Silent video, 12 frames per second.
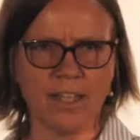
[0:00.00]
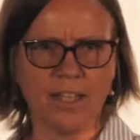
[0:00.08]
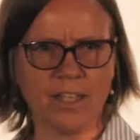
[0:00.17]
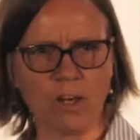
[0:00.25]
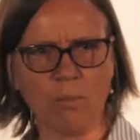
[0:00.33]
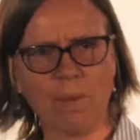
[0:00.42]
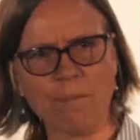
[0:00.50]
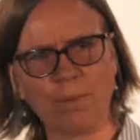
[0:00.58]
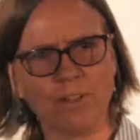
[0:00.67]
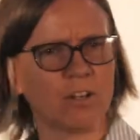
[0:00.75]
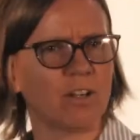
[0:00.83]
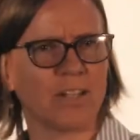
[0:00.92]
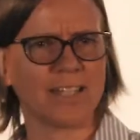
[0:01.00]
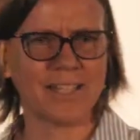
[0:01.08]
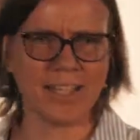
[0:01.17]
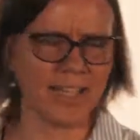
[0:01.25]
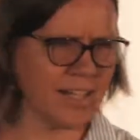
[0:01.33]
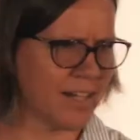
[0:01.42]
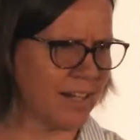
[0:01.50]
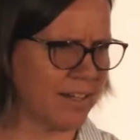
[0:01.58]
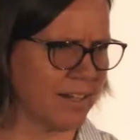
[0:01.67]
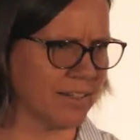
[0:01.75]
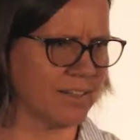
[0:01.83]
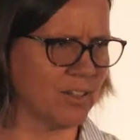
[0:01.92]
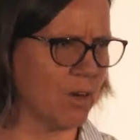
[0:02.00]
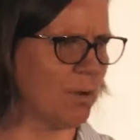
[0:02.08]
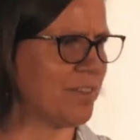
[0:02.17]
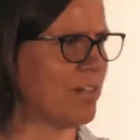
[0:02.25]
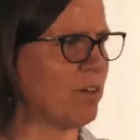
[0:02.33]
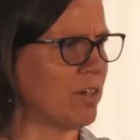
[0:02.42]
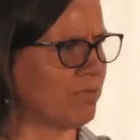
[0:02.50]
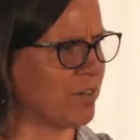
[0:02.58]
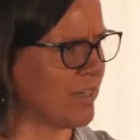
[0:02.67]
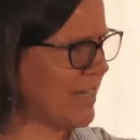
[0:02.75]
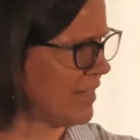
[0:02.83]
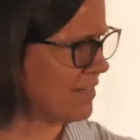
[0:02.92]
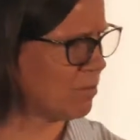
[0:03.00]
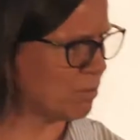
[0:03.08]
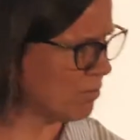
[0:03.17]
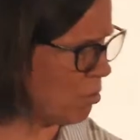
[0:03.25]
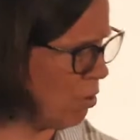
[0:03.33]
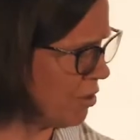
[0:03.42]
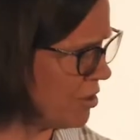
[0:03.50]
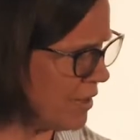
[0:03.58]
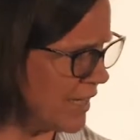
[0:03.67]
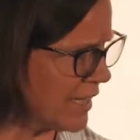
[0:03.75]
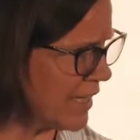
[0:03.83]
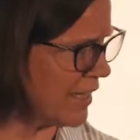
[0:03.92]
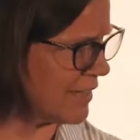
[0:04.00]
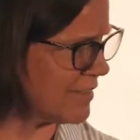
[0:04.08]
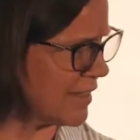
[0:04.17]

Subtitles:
you know, people not going to care, and you know what, they're going to forget watering it.